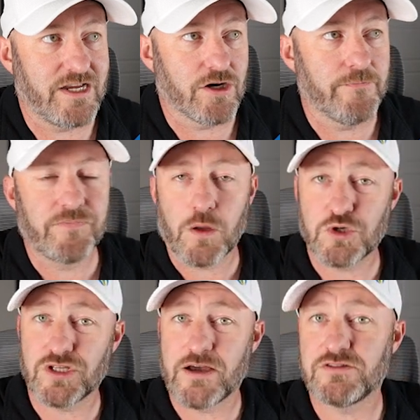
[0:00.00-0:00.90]
here,
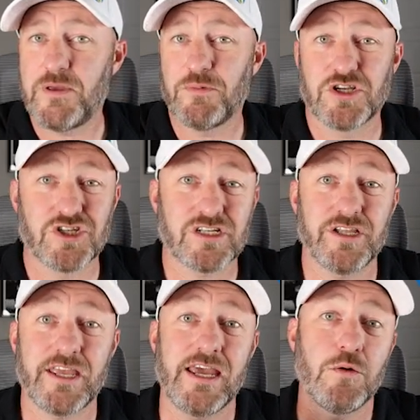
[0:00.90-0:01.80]
which allows people to just
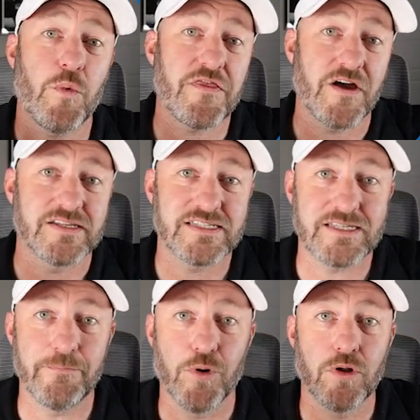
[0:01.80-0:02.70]
click in with a
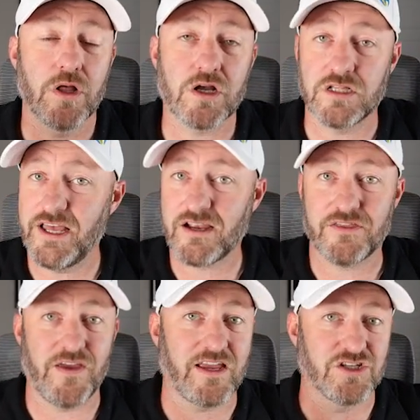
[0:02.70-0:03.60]
simple
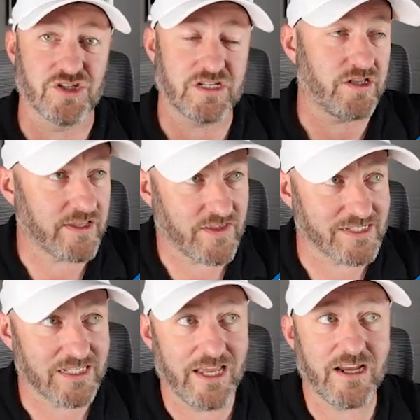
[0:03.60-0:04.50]
click. They can just click
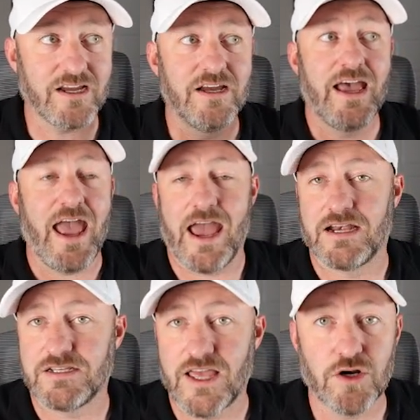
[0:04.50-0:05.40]
this link
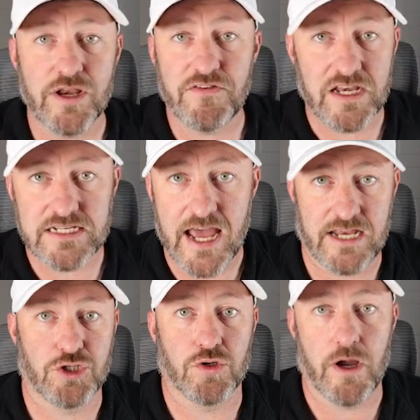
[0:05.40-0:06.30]
and they don't even need to
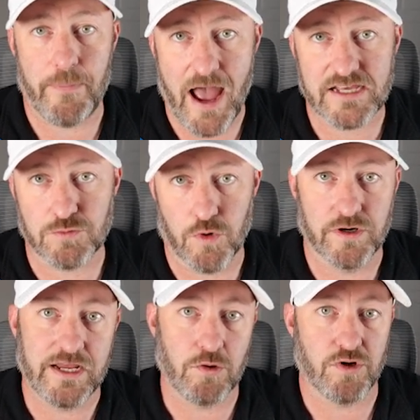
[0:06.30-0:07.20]
enter a
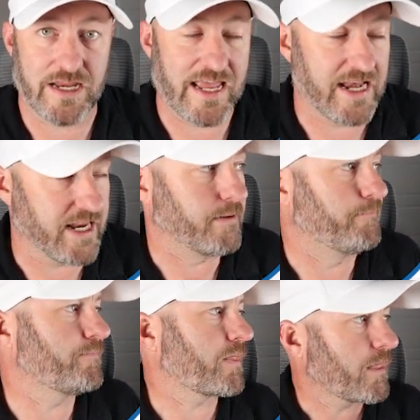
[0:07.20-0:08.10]
password in order to get
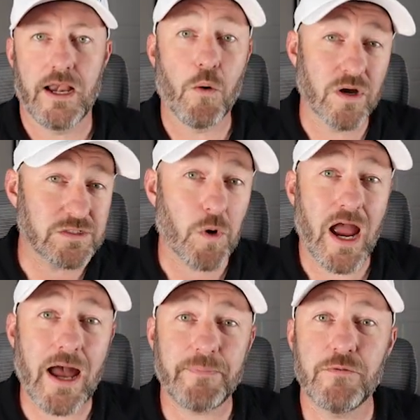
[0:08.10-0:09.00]
in. Now, once we're
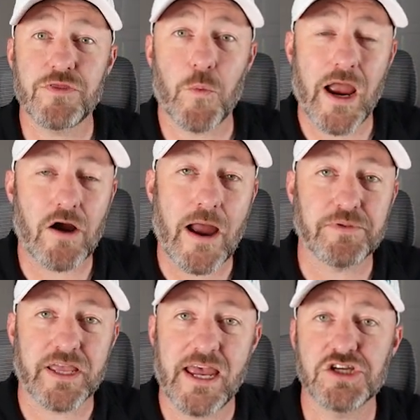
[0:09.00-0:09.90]
happy with the way our
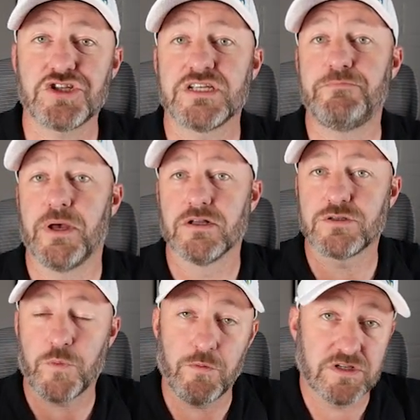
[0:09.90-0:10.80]
application is
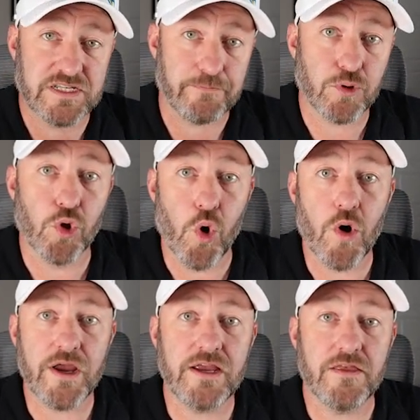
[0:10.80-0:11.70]
built, we will
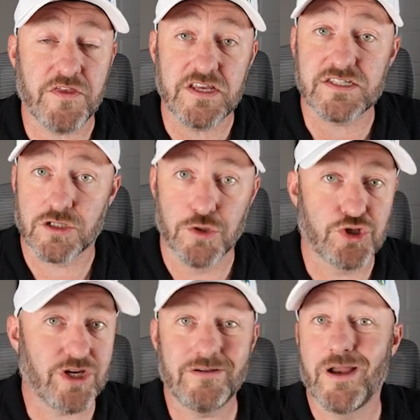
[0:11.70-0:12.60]
deploy the
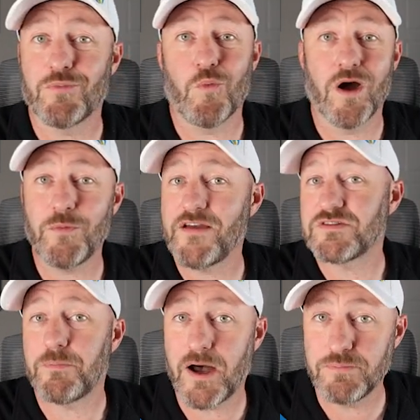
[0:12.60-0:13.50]
solution. Number one, we
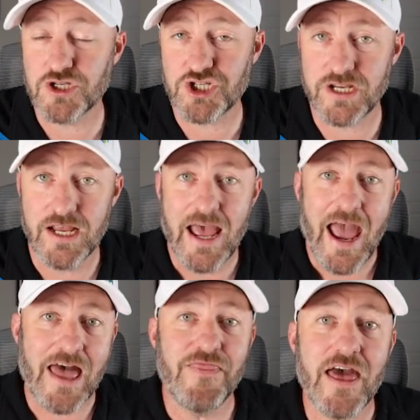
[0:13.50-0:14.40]
have to publish it,
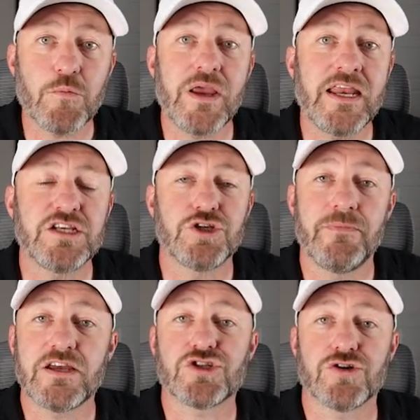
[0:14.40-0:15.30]
and then we need to
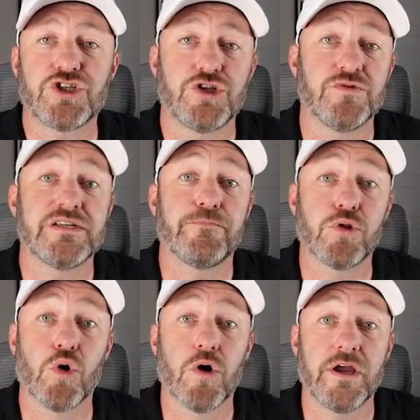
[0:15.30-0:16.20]
make sure to
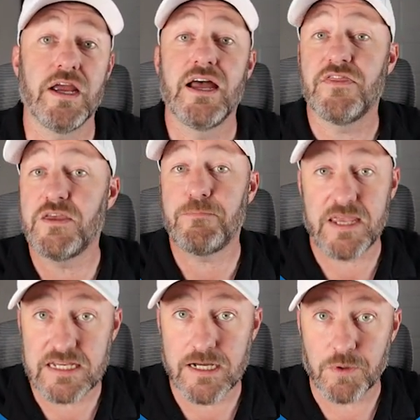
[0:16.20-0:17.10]
deploy the
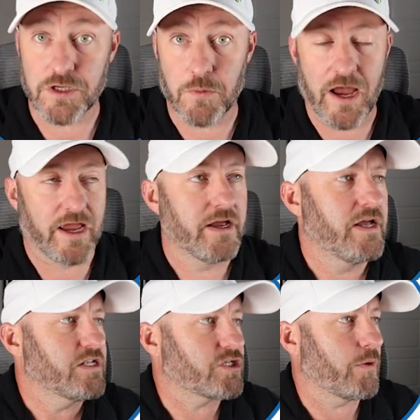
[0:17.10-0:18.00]
P W A.
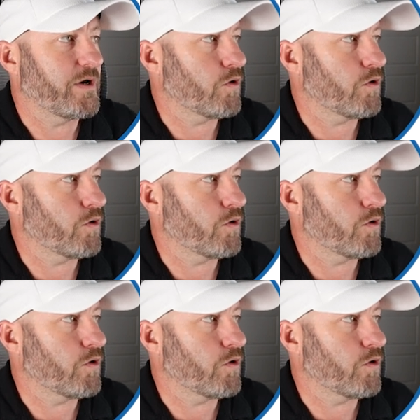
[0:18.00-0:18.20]
So